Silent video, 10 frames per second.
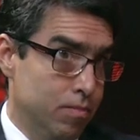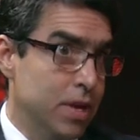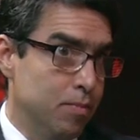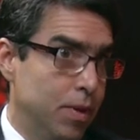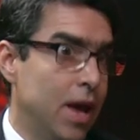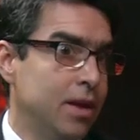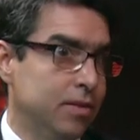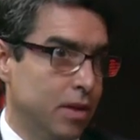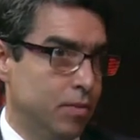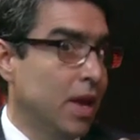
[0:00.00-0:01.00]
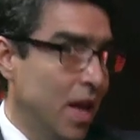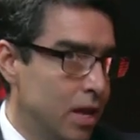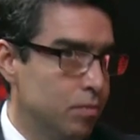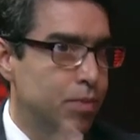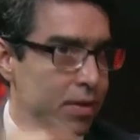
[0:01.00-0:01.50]
been in place.
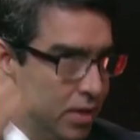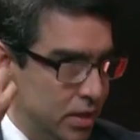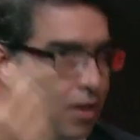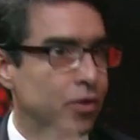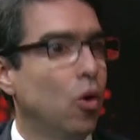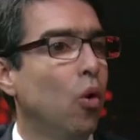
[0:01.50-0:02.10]
Again, President Chávez